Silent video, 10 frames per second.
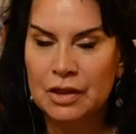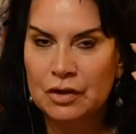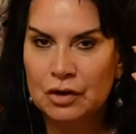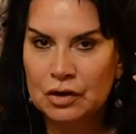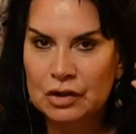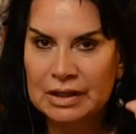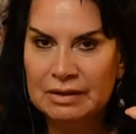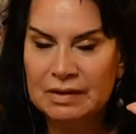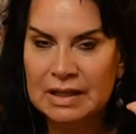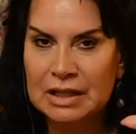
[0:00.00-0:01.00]
They're
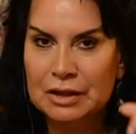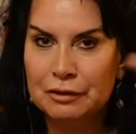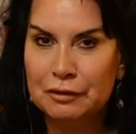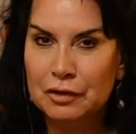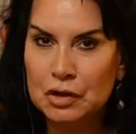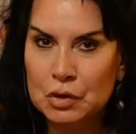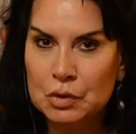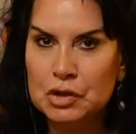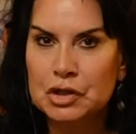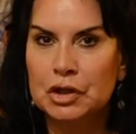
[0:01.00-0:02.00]
living in the
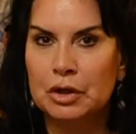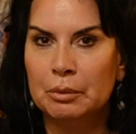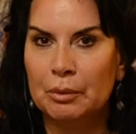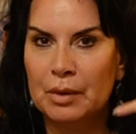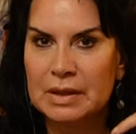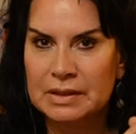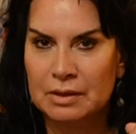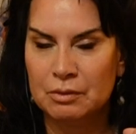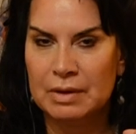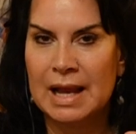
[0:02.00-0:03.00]
future
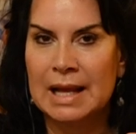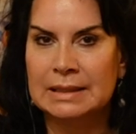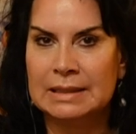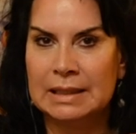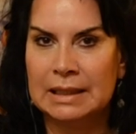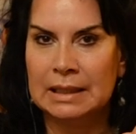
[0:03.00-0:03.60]
present reality.